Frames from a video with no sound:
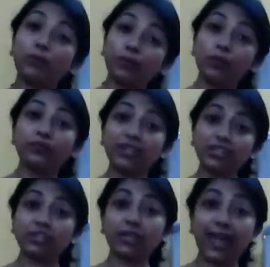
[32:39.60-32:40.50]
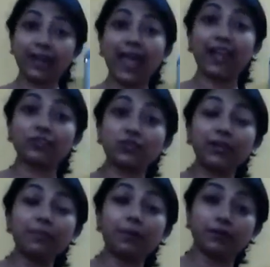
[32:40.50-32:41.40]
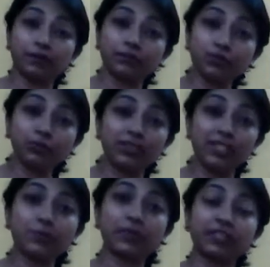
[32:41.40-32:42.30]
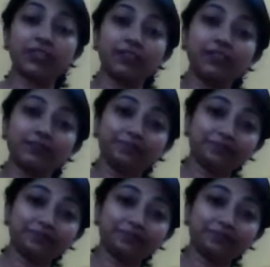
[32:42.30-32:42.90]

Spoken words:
which can actually do this particular